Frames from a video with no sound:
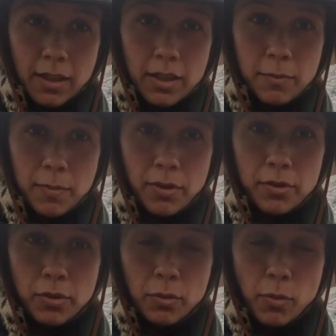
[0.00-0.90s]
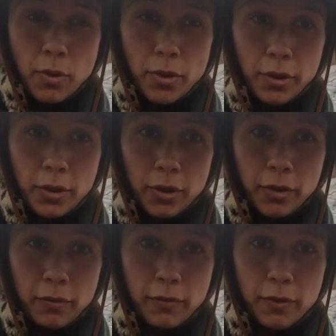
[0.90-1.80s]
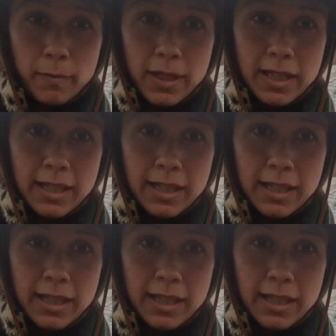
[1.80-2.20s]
spiritual work for many